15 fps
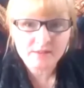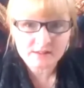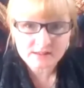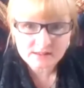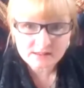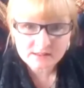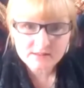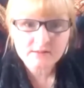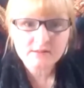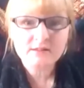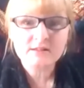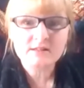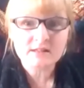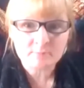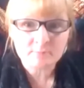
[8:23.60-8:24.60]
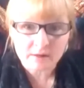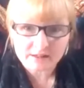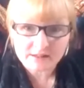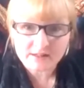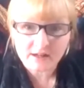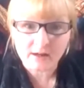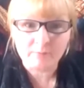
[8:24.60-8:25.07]
This is in my
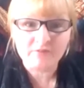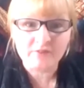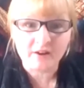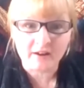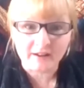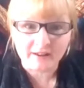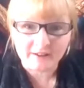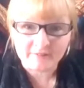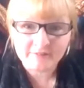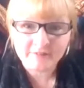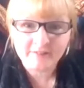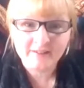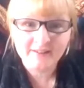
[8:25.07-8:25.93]
top 5.